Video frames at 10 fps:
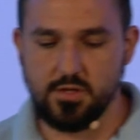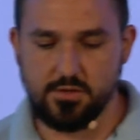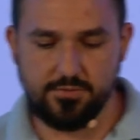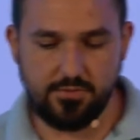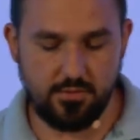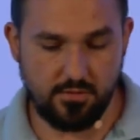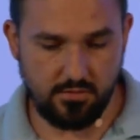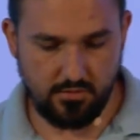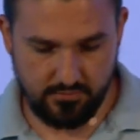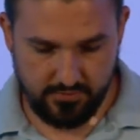have
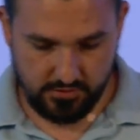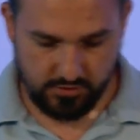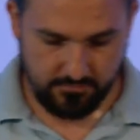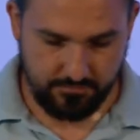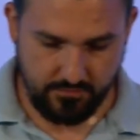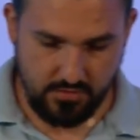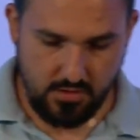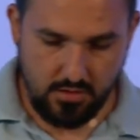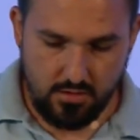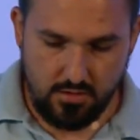a version.
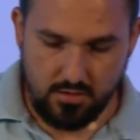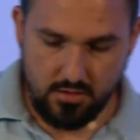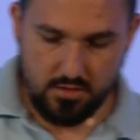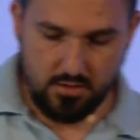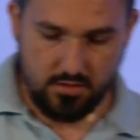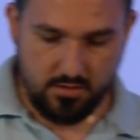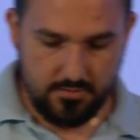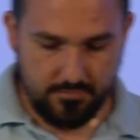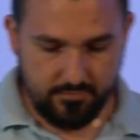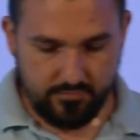
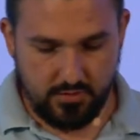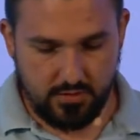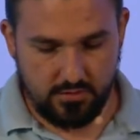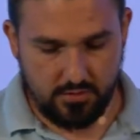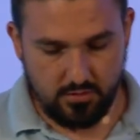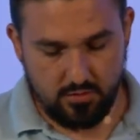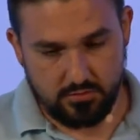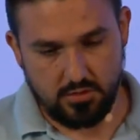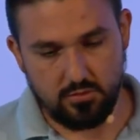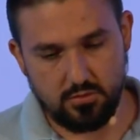And in the
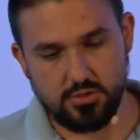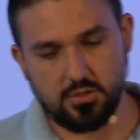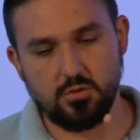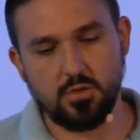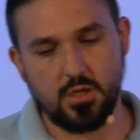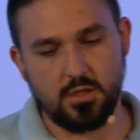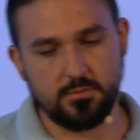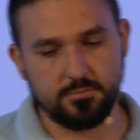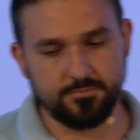contract logic, you can